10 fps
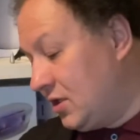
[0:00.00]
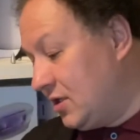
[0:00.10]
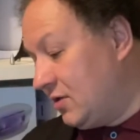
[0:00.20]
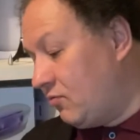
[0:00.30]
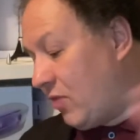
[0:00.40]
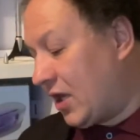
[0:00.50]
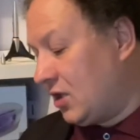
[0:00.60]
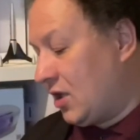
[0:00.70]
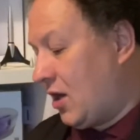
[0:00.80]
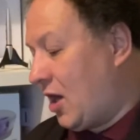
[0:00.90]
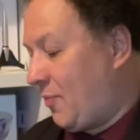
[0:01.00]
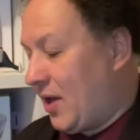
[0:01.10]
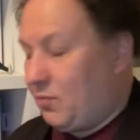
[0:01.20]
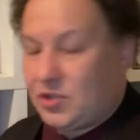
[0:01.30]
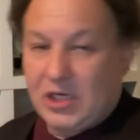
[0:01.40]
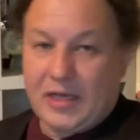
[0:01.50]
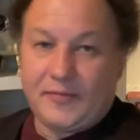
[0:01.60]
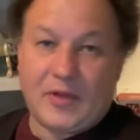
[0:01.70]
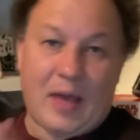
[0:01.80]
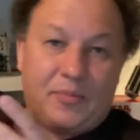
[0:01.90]
regular iPad, which I
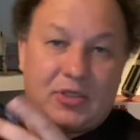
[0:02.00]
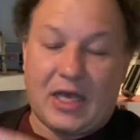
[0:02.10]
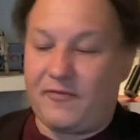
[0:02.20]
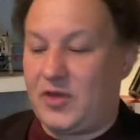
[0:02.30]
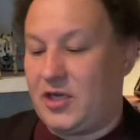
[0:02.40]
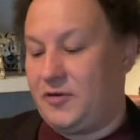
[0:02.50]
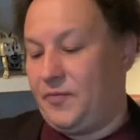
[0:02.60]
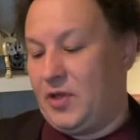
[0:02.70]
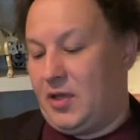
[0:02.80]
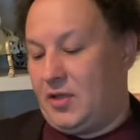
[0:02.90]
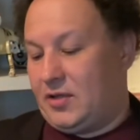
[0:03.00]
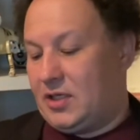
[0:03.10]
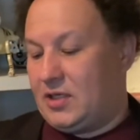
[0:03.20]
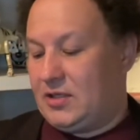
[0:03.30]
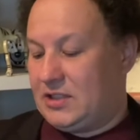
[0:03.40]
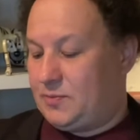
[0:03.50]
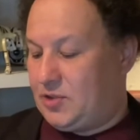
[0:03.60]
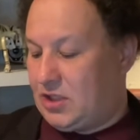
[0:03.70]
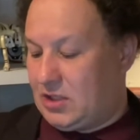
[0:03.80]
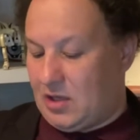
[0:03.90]
happen to have here, this
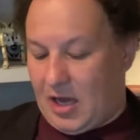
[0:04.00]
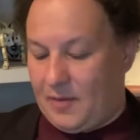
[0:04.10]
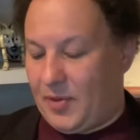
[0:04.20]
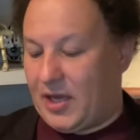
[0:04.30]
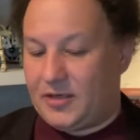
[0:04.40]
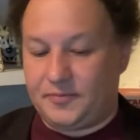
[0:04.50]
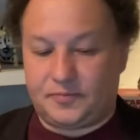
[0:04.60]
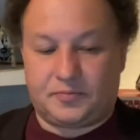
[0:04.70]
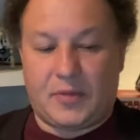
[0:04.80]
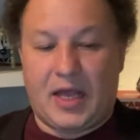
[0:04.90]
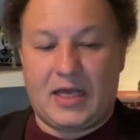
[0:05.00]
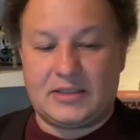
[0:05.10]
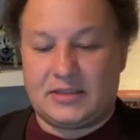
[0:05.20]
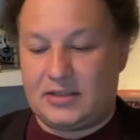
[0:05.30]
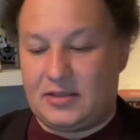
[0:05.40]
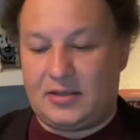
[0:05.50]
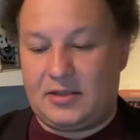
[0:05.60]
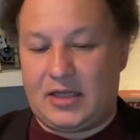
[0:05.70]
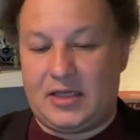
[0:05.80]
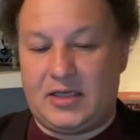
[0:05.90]
particular iPad has
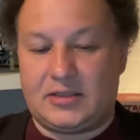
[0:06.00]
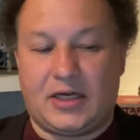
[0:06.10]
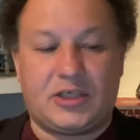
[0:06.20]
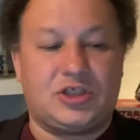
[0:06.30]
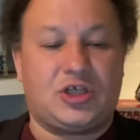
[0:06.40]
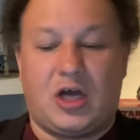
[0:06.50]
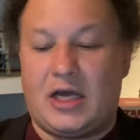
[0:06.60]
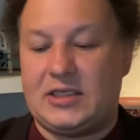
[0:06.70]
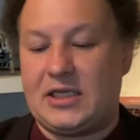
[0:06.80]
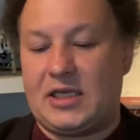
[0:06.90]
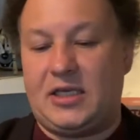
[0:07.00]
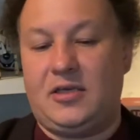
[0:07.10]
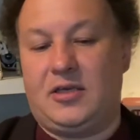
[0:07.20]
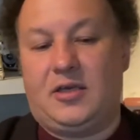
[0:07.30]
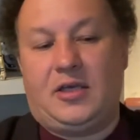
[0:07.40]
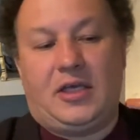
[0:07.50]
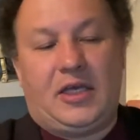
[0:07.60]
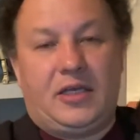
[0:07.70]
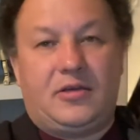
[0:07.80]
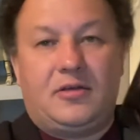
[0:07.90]
the Touch ID
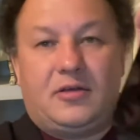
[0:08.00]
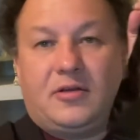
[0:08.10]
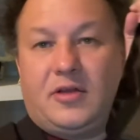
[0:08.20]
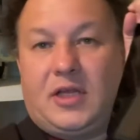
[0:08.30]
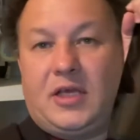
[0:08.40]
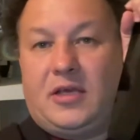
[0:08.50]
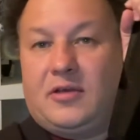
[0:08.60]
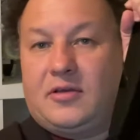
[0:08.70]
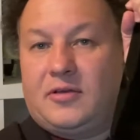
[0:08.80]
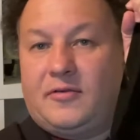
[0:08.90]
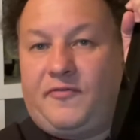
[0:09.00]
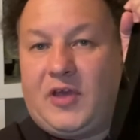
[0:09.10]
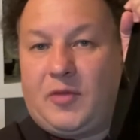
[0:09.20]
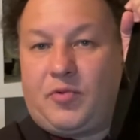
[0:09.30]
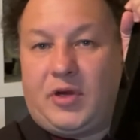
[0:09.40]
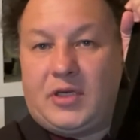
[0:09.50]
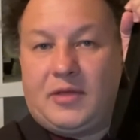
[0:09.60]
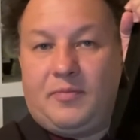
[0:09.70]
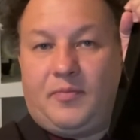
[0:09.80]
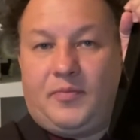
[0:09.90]
in the fingerprint,
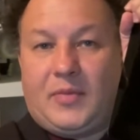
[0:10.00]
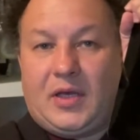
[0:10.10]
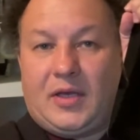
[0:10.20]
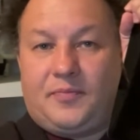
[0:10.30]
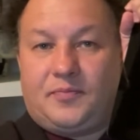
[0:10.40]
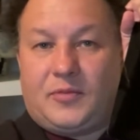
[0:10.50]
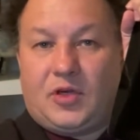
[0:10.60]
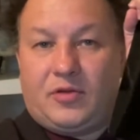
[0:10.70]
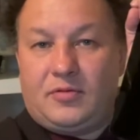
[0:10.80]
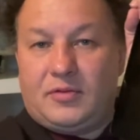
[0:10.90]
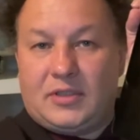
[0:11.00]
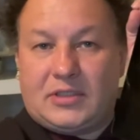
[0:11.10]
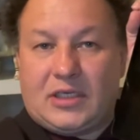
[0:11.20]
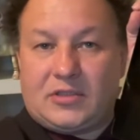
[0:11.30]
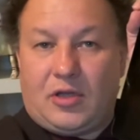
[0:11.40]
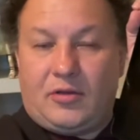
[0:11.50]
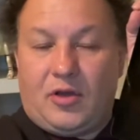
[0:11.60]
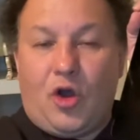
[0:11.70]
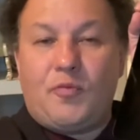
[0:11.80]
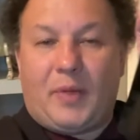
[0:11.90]
the
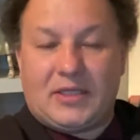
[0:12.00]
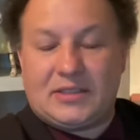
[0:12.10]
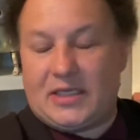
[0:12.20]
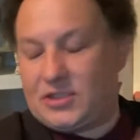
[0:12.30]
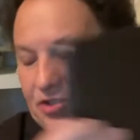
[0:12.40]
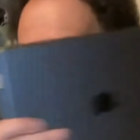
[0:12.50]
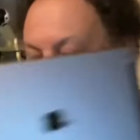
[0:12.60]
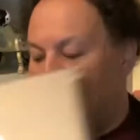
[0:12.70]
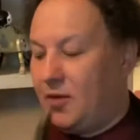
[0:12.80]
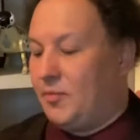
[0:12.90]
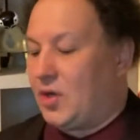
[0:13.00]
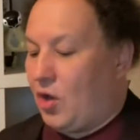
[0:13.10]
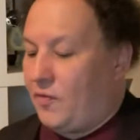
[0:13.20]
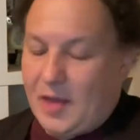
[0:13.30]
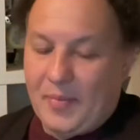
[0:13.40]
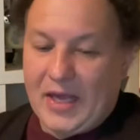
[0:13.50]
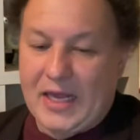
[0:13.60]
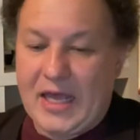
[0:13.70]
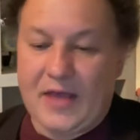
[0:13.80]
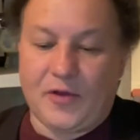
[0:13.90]
home button sensor. But on the iPad
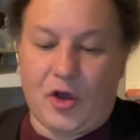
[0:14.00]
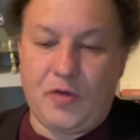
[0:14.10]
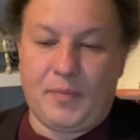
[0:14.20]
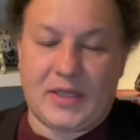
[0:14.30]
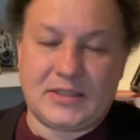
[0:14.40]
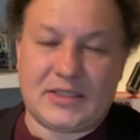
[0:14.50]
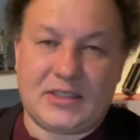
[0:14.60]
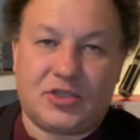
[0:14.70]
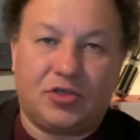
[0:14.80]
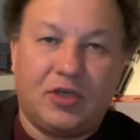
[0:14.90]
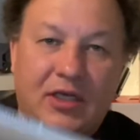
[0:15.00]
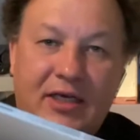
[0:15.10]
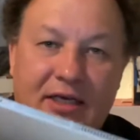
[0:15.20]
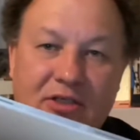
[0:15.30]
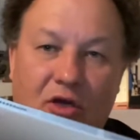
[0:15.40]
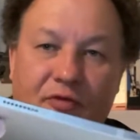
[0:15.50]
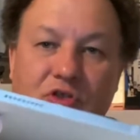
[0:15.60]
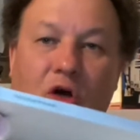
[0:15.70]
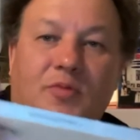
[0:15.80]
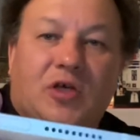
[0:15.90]
Air, the home button sensor is on the
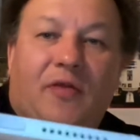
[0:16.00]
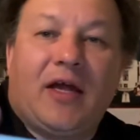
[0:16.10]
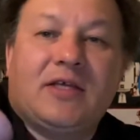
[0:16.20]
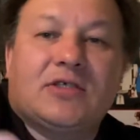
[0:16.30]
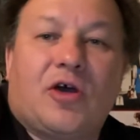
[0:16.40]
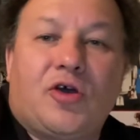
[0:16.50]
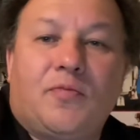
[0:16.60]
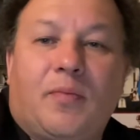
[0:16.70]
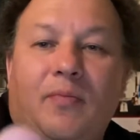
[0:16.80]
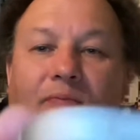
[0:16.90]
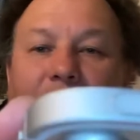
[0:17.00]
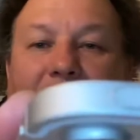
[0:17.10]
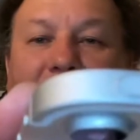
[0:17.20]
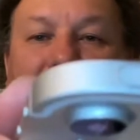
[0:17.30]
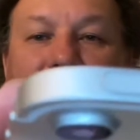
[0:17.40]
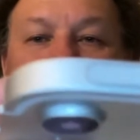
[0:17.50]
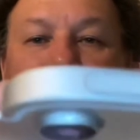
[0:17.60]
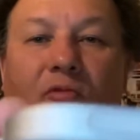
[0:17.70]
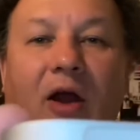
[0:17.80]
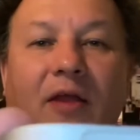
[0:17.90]
top. So that is the home button
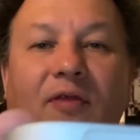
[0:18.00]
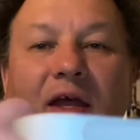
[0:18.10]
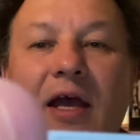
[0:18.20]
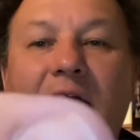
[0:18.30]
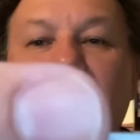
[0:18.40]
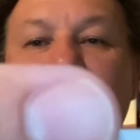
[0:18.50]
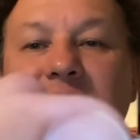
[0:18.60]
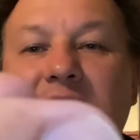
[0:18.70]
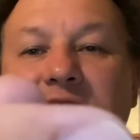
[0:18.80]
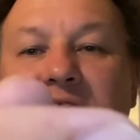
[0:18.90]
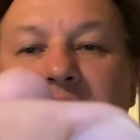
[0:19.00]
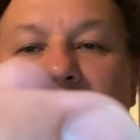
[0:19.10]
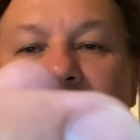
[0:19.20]
right there. And that is actually Touch